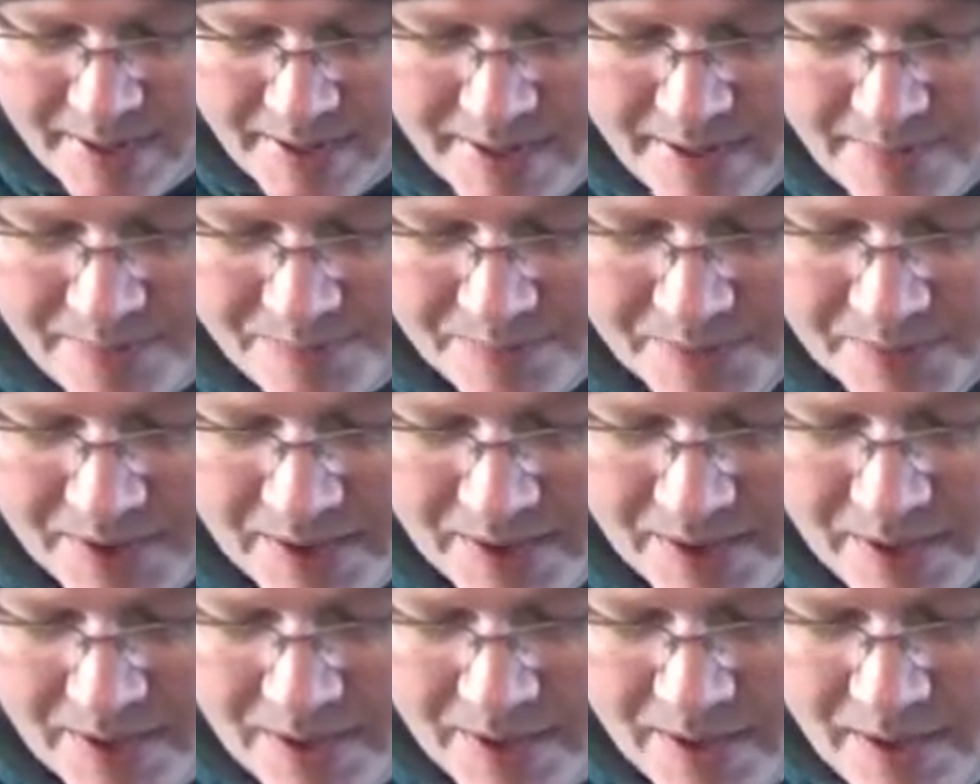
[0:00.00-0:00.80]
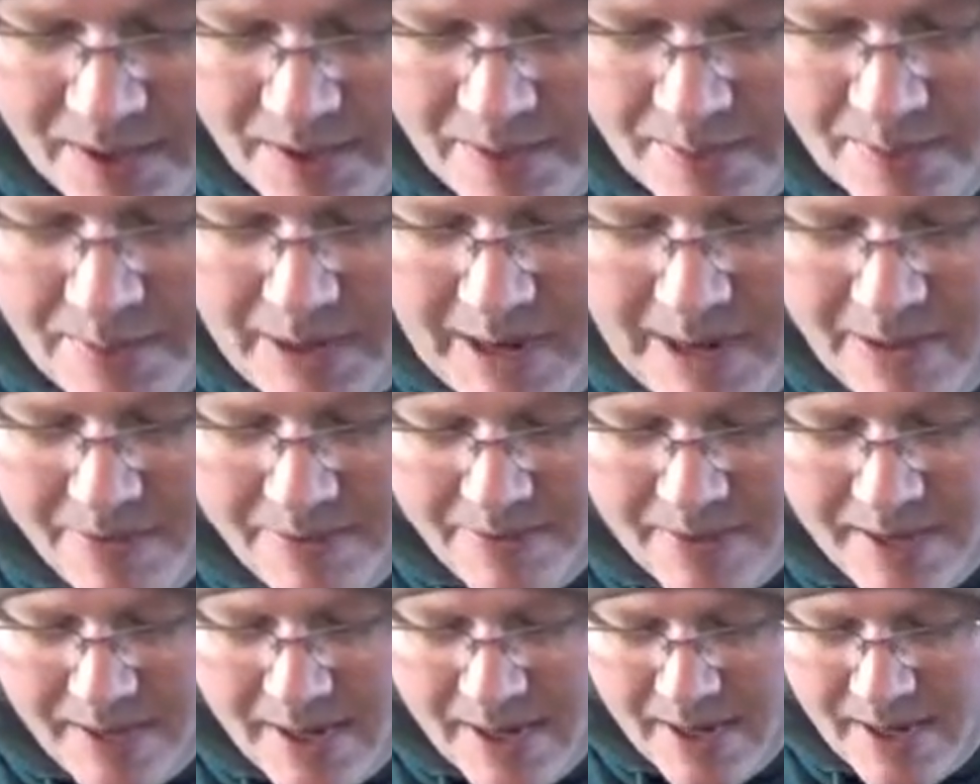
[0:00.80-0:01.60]
Um,
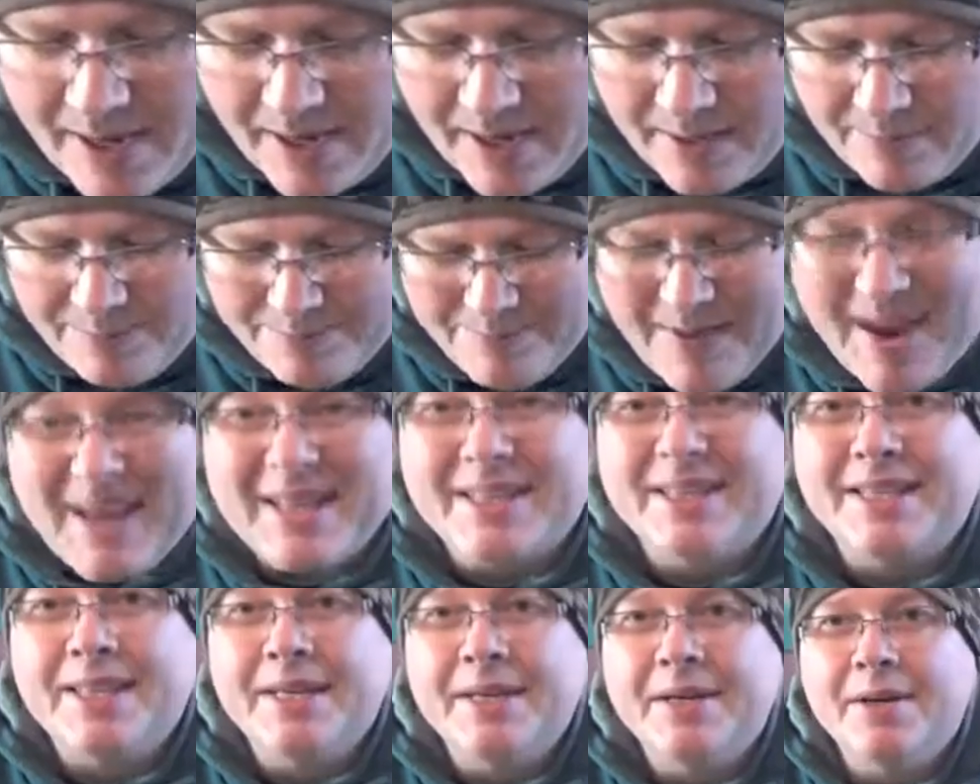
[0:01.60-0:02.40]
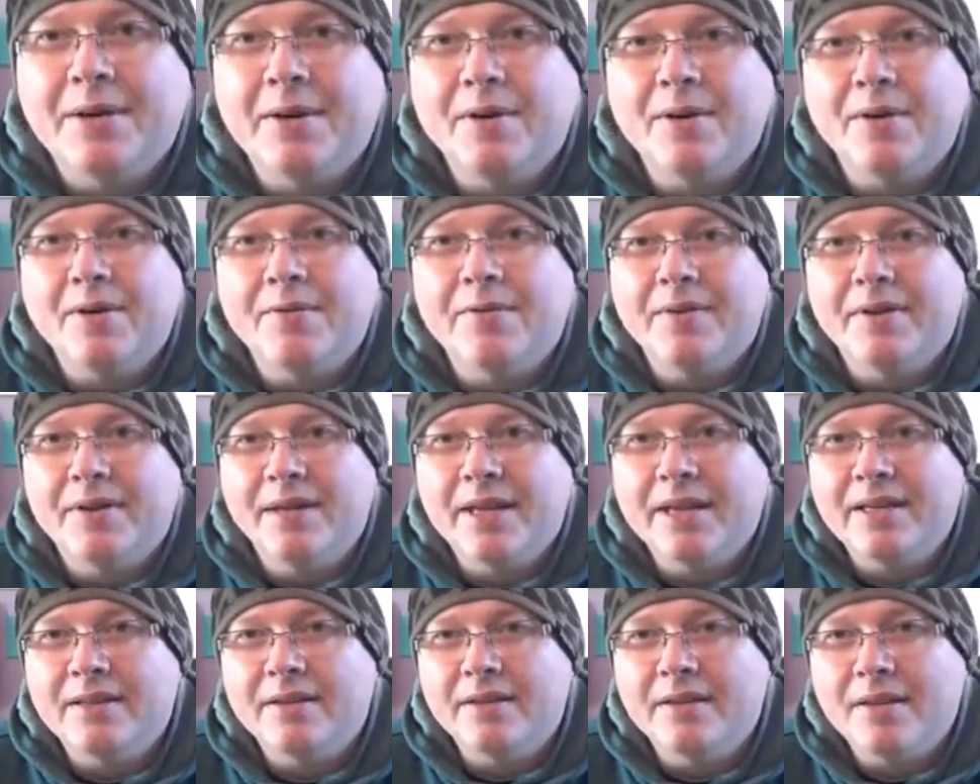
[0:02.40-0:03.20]
apparently in Mexico, I think
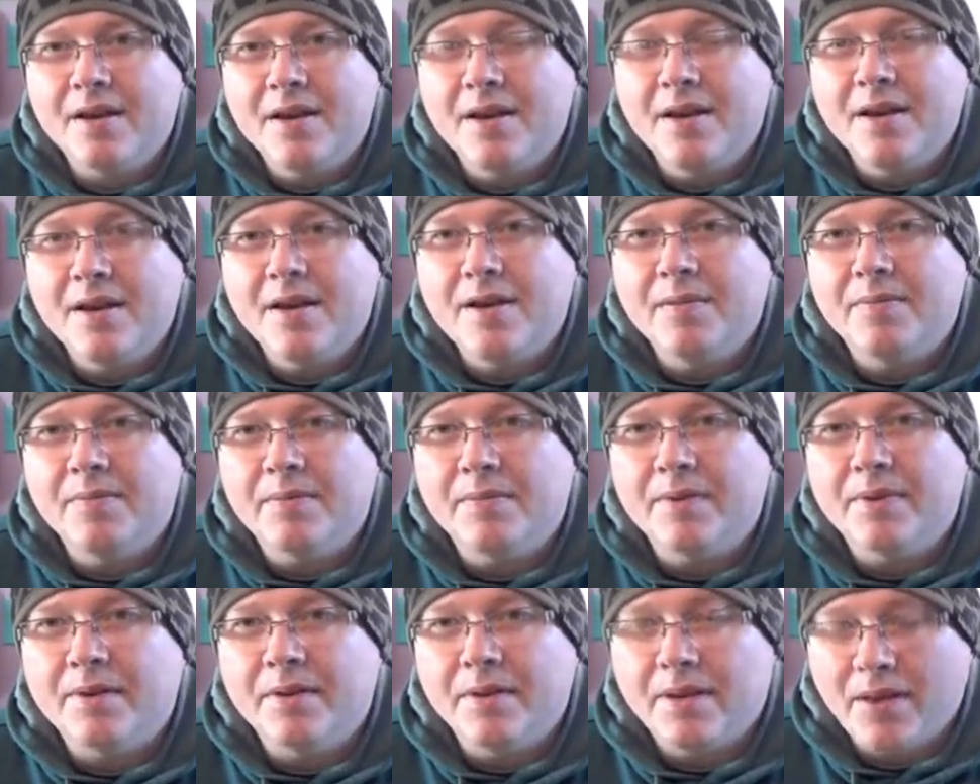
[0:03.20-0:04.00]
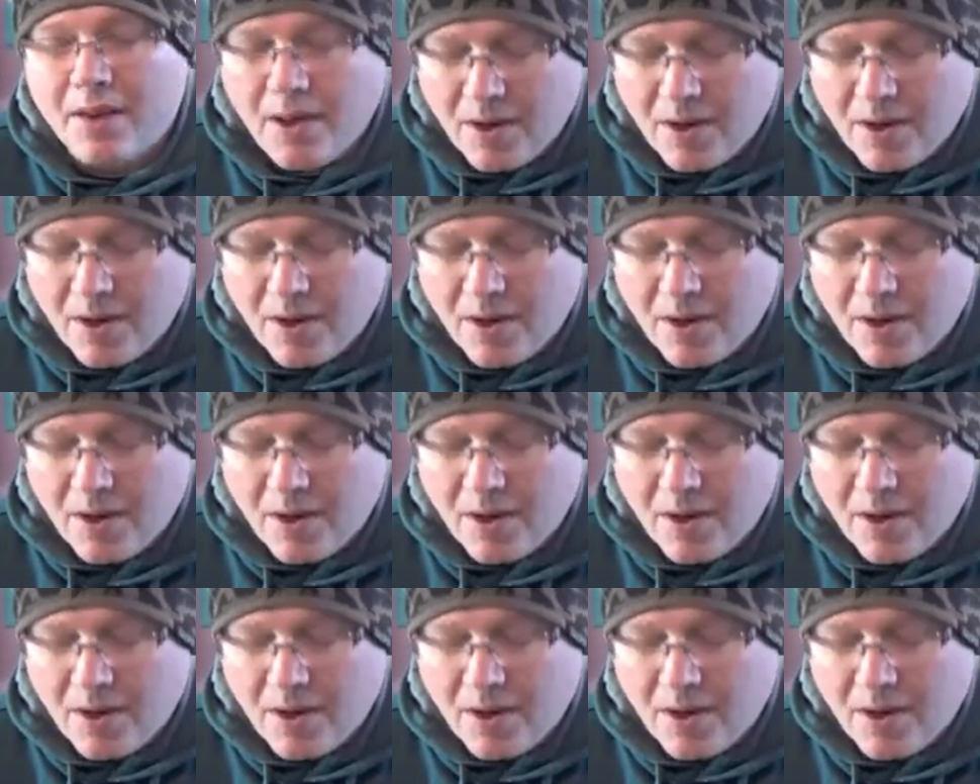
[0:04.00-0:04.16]
they had a um, uh,